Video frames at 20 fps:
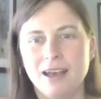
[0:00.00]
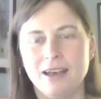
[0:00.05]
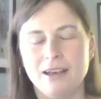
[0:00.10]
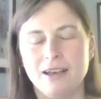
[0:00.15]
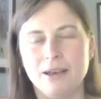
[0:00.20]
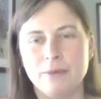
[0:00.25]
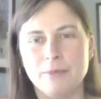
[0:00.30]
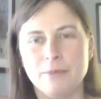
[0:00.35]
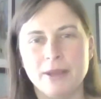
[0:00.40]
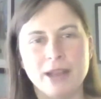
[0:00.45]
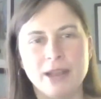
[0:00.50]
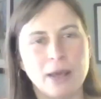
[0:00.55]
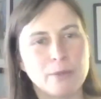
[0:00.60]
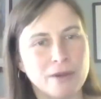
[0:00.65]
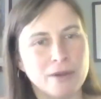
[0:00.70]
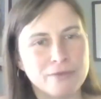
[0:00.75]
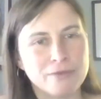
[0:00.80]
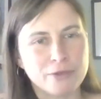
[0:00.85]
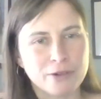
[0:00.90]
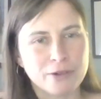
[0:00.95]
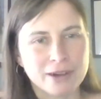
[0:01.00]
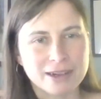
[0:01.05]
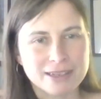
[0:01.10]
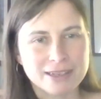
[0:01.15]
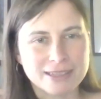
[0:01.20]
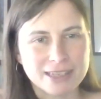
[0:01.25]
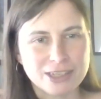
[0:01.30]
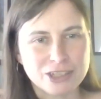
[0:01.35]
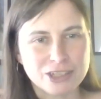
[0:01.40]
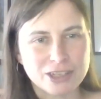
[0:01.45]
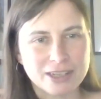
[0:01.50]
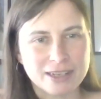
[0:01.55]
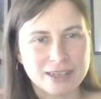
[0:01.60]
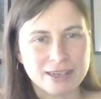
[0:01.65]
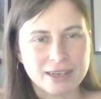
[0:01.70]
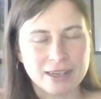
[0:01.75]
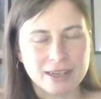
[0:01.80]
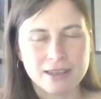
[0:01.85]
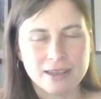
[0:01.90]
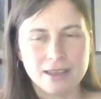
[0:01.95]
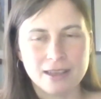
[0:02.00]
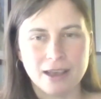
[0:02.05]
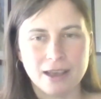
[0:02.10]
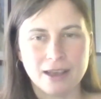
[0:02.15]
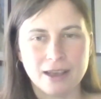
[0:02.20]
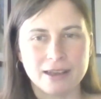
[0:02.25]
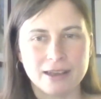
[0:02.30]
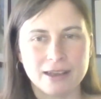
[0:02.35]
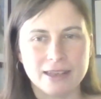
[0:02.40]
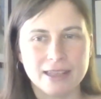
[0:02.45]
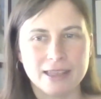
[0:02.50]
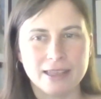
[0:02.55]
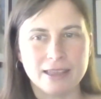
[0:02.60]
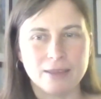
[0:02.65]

a uh, nonprofit organization uh,